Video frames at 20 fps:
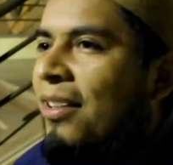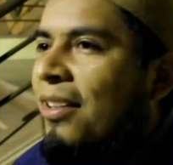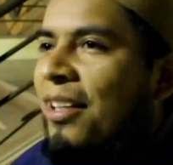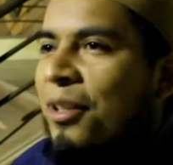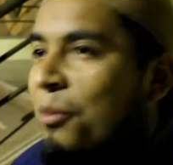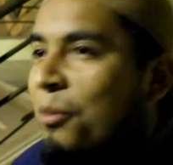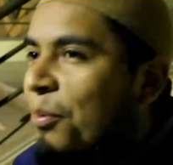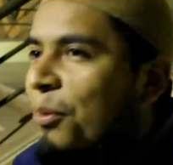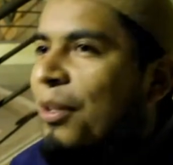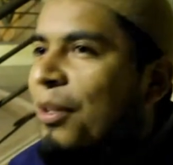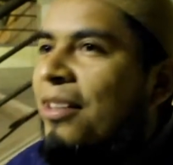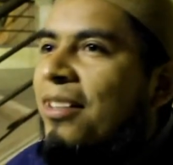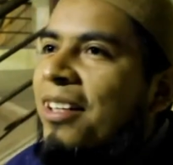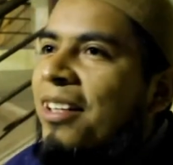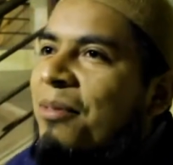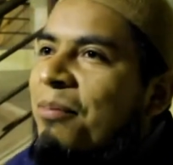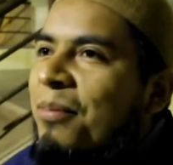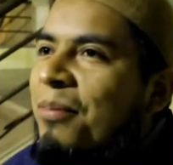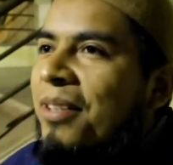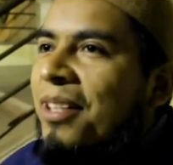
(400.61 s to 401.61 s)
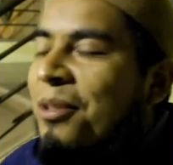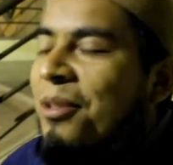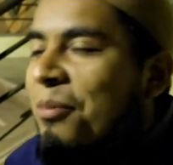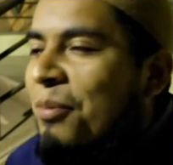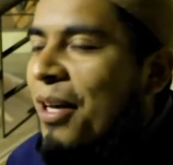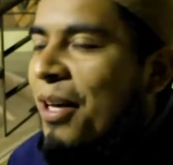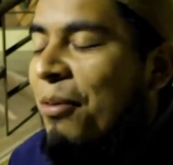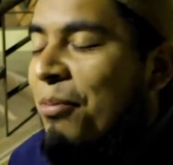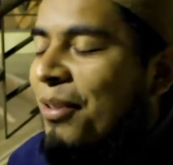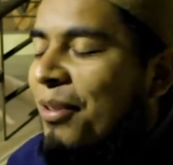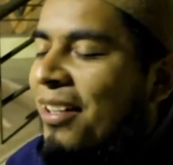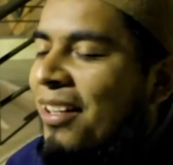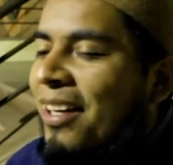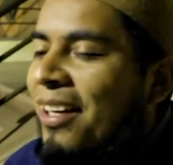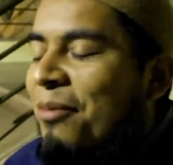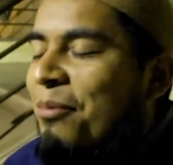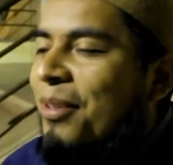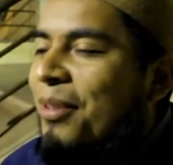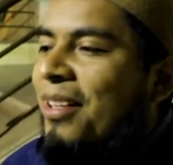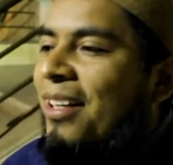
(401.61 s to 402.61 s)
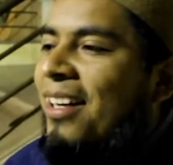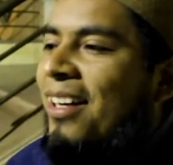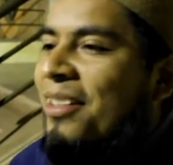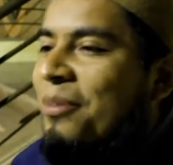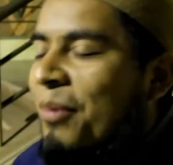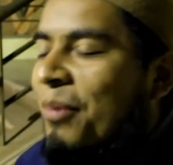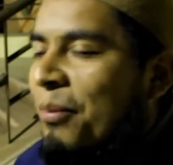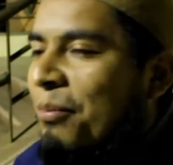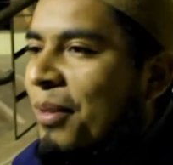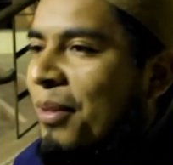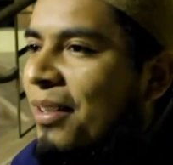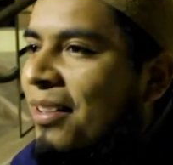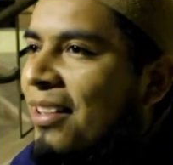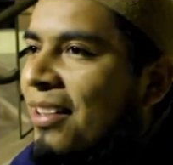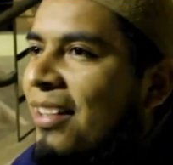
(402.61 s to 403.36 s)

Can you put that tape? Can you put every day? I remember.